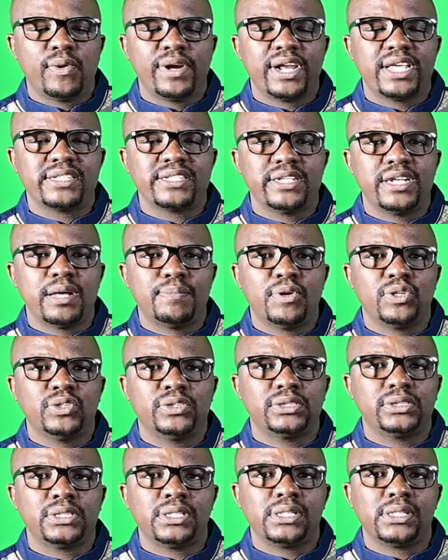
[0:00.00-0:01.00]
what I said
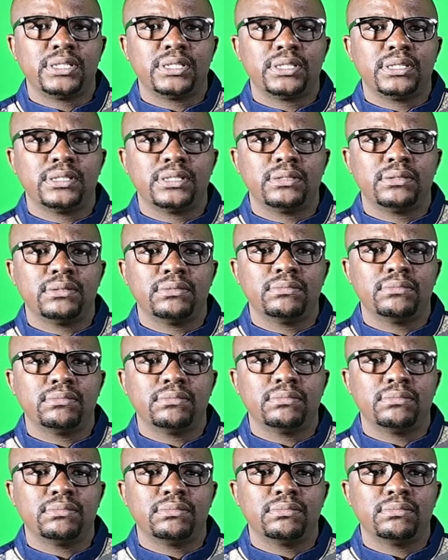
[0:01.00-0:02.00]
about
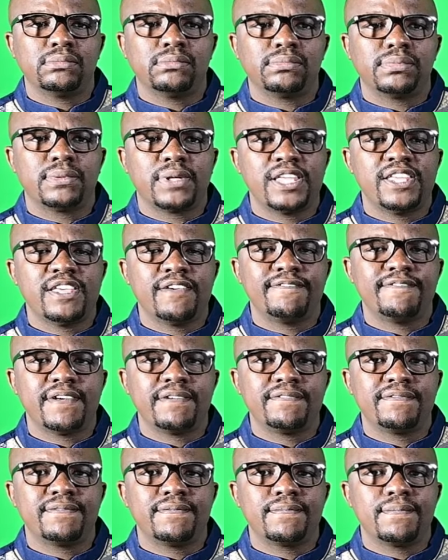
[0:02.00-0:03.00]

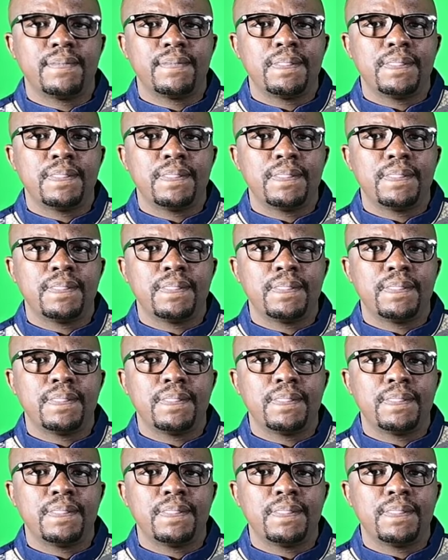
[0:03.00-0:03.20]
EFF?